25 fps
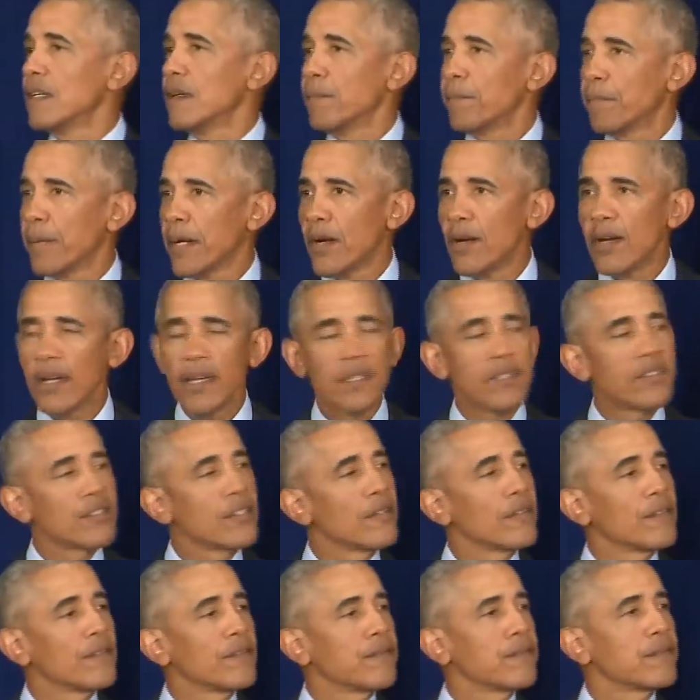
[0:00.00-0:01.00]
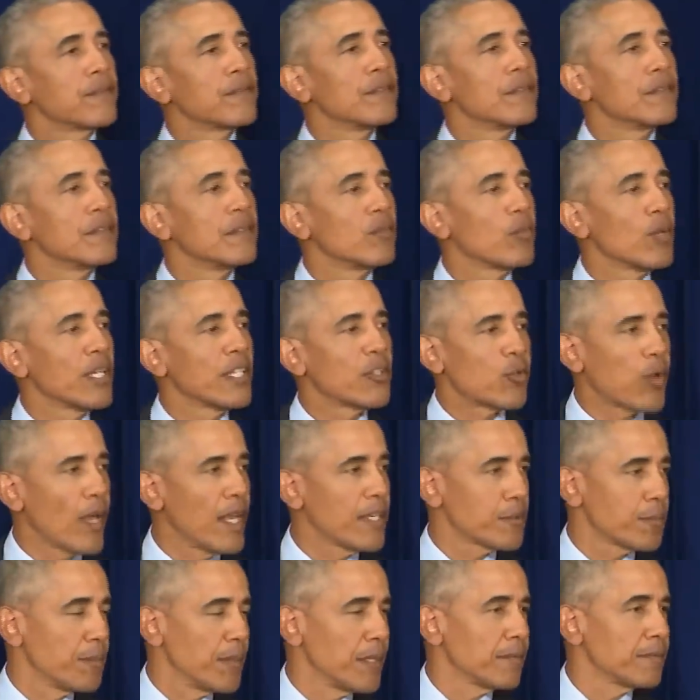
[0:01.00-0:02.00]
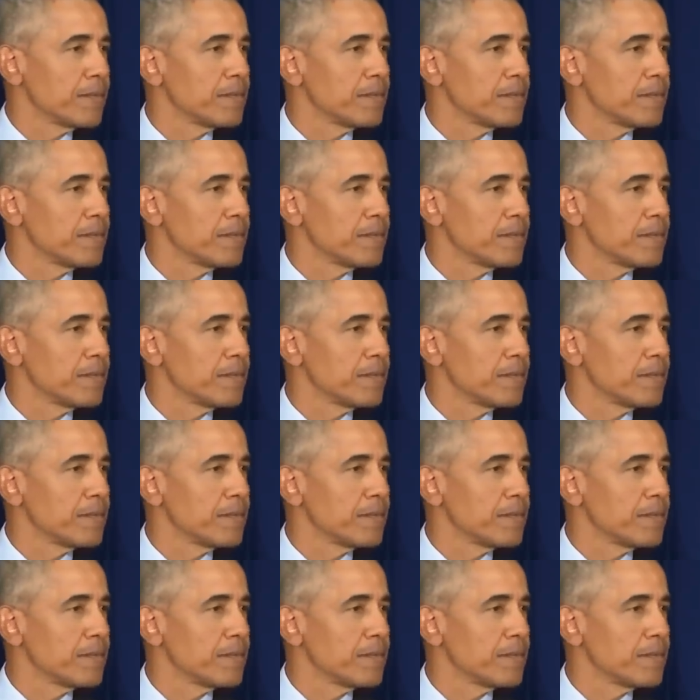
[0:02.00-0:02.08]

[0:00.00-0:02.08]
periods of retrenchment.